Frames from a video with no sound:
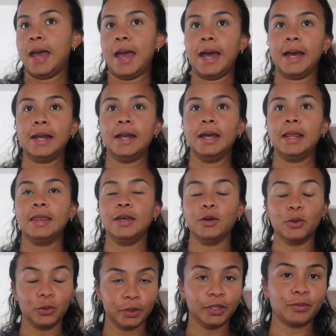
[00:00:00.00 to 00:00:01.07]
And the
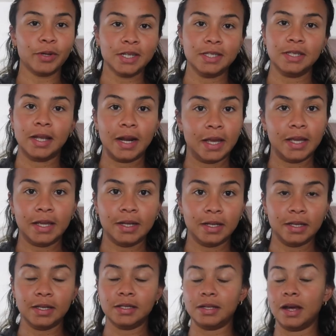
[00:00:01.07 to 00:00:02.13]
only reason that I eat
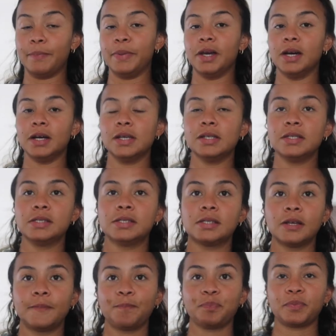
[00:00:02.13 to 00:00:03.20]
it is not because
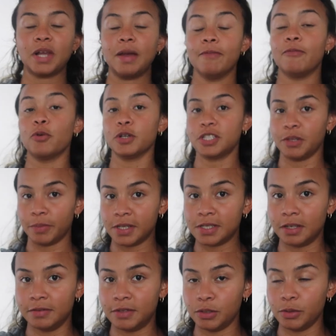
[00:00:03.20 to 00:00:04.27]
I'm forcing
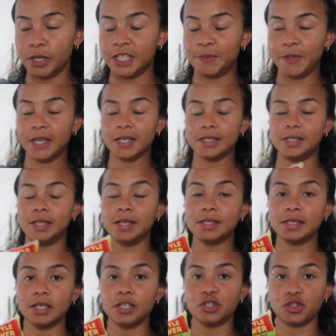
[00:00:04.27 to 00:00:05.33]
myself to, it's because
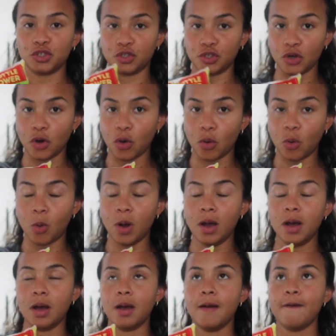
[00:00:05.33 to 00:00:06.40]
this is so
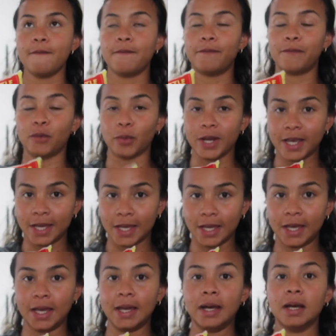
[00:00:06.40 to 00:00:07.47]

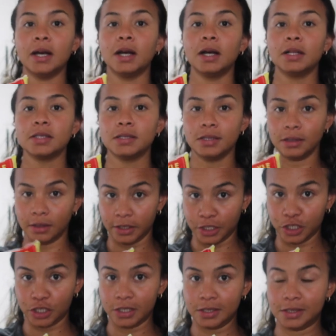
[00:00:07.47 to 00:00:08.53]
freaking
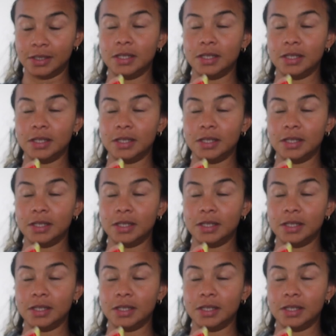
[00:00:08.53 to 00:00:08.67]
delicious.